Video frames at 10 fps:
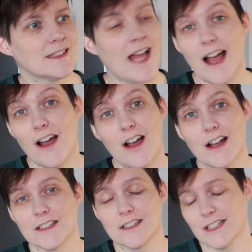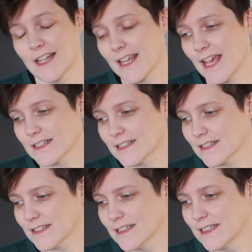That hurts. And I
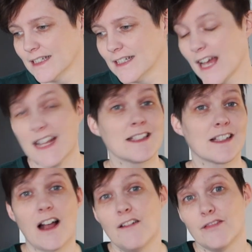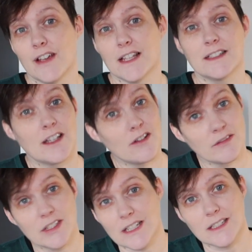guess the comfort is they're not
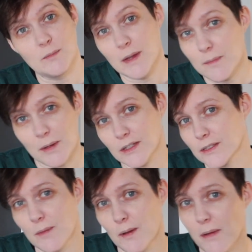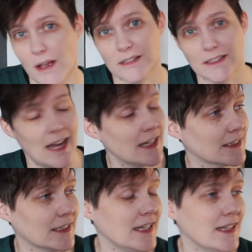rejecting me because of my
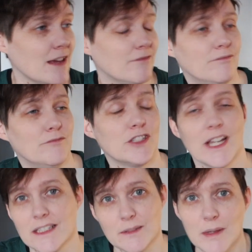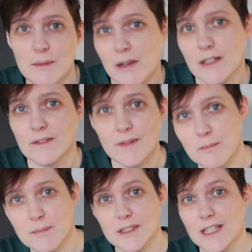personality. They're rejecting me because of a
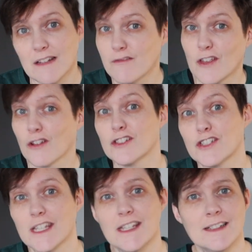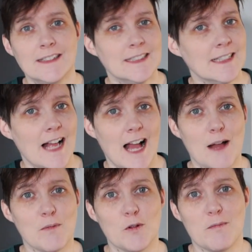perceived theology
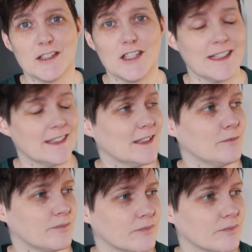or my gender.